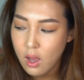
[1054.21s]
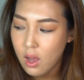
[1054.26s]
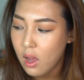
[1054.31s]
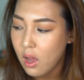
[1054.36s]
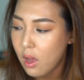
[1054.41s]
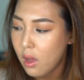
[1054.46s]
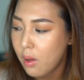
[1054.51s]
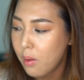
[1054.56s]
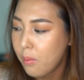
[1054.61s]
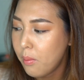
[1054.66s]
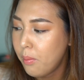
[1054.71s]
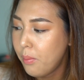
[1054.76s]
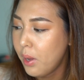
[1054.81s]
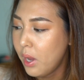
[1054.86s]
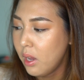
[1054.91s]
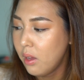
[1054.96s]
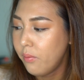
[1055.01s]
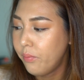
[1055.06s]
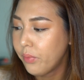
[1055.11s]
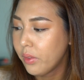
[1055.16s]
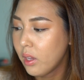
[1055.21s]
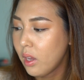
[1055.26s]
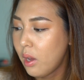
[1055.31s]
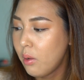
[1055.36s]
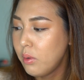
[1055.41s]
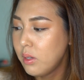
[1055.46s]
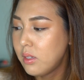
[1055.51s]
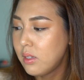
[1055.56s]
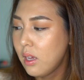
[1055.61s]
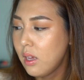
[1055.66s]
But
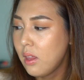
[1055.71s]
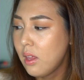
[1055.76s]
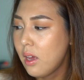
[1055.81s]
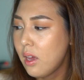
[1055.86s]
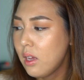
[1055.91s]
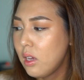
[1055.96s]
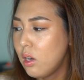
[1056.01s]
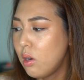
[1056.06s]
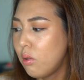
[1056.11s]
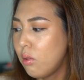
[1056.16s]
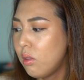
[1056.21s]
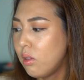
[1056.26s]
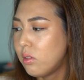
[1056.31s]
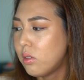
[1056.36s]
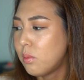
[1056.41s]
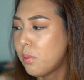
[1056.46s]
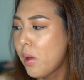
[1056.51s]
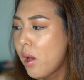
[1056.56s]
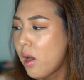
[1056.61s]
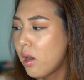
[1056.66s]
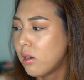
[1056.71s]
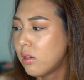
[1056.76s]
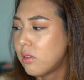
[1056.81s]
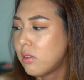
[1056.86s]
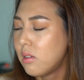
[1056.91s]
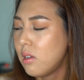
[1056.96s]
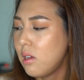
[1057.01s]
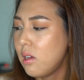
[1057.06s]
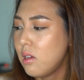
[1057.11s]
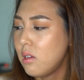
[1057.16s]
I would say that, you know, this
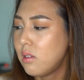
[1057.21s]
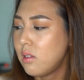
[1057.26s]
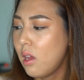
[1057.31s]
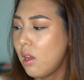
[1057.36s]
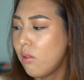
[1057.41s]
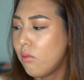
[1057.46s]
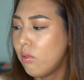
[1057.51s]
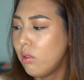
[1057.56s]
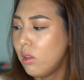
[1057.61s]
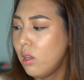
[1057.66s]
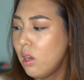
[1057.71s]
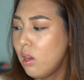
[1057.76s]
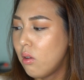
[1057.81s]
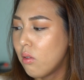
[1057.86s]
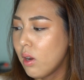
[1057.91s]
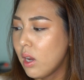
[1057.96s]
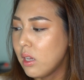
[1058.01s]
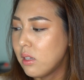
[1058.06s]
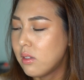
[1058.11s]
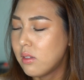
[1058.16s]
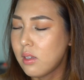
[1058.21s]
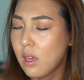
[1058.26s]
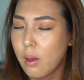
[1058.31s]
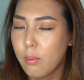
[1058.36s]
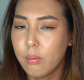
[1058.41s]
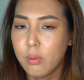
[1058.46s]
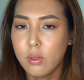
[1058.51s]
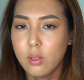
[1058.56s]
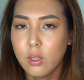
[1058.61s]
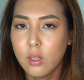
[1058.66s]
box is a really great
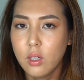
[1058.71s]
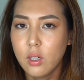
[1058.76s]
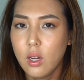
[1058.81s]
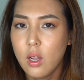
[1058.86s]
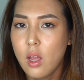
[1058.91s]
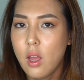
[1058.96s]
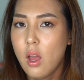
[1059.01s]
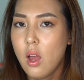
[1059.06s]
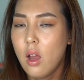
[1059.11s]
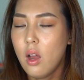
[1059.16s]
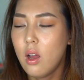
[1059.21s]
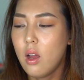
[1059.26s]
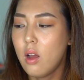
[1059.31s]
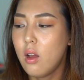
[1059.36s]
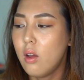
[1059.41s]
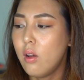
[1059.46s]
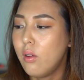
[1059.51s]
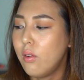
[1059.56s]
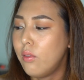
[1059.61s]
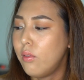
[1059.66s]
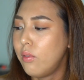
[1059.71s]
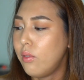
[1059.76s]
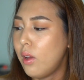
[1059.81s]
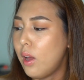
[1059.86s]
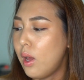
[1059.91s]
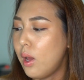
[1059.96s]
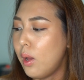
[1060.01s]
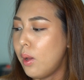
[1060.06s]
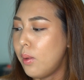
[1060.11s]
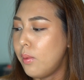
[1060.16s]
sampler of,
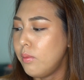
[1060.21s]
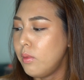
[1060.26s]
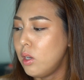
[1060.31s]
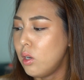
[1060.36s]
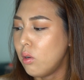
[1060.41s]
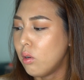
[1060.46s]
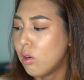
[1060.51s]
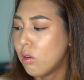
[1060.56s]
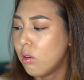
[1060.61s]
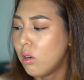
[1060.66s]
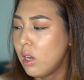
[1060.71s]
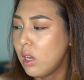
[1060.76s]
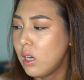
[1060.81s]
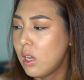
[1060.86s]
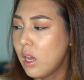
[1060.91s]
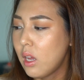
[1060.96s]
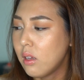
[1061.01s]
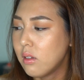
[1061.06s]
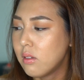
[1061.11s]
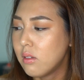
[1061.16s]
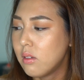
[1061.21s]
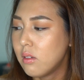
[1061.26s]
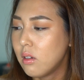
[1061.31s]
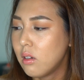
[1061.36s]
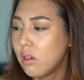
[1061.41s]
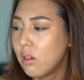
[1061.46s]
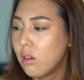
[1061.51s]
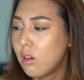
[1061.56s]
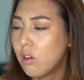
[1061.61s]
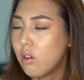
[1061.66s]
you know, Korean
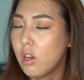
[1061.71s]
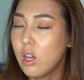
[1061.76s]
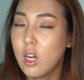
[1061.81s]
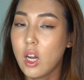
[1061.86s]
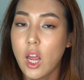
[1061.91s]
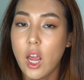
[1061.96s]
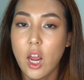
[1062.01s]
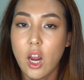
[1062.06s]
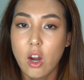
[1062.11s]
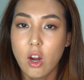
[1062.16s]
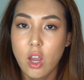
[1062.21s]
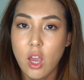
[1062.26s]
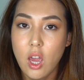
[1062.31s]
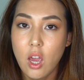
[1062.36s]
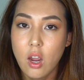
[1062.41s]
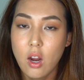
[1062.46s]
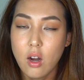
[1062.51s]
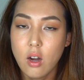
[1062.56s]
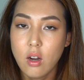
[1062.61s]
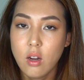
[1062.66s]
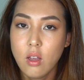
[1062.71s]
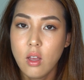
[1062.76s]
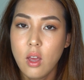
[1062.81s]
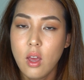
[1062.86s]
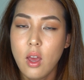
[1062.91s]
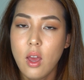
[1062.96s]
hair care.